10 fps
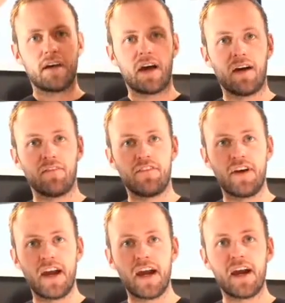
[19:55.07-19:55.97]
a
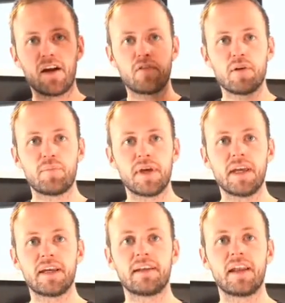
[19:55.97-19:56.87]
very
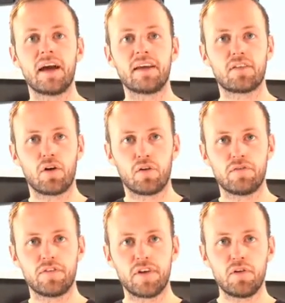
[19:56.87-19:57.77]
big, nice
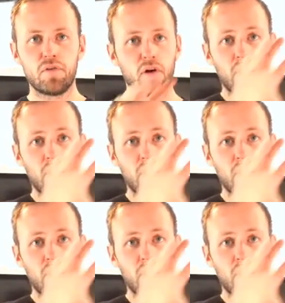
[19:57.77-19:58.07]
overview